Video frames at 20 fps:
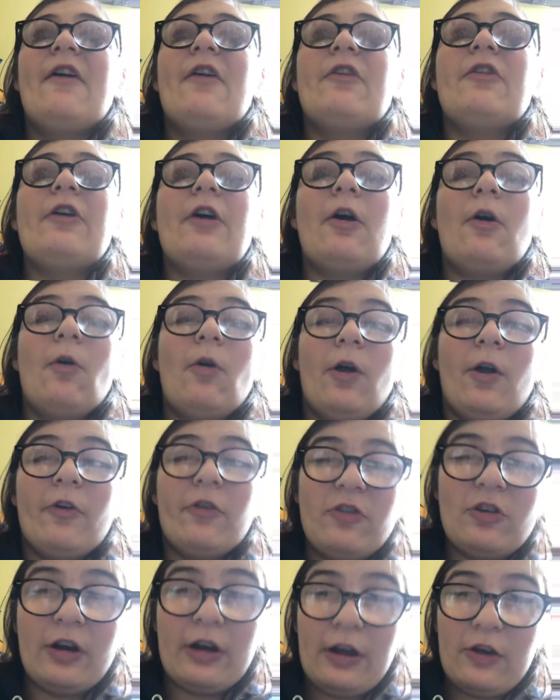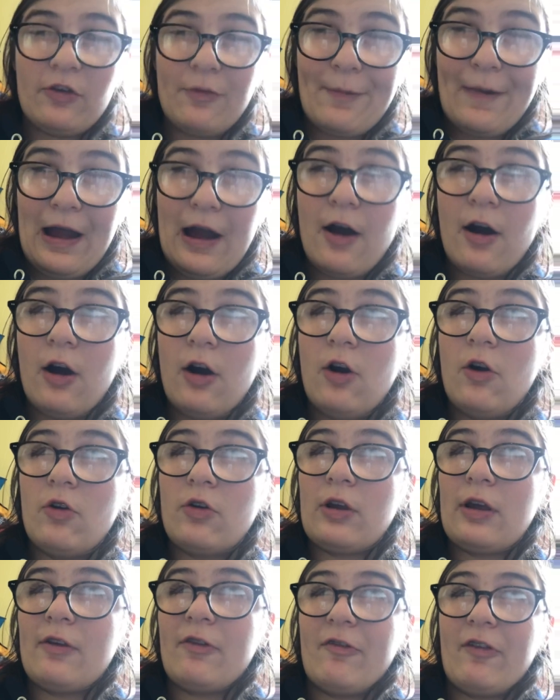So, Stung is
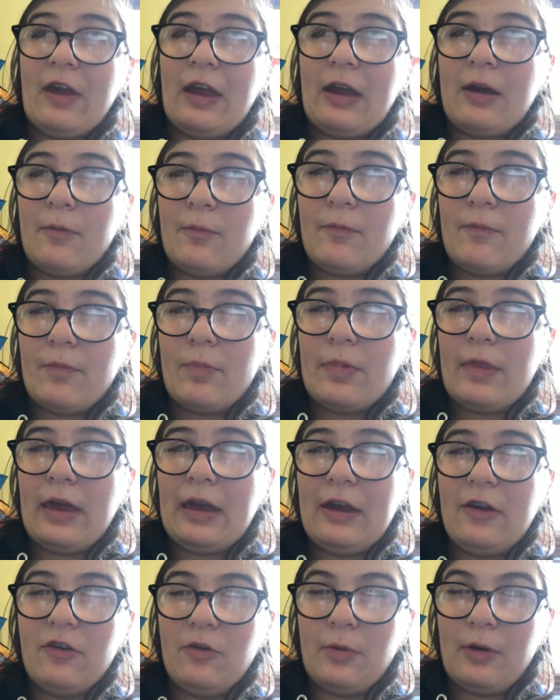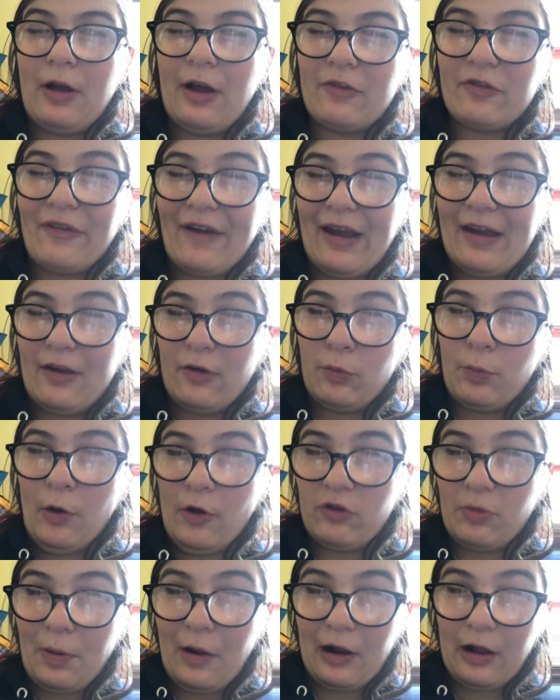about, it's like, I guess you would classify it as
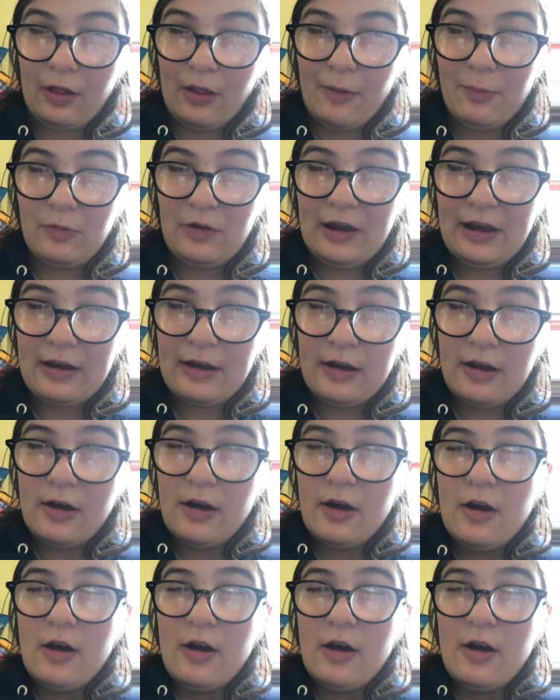post-apocalyptic.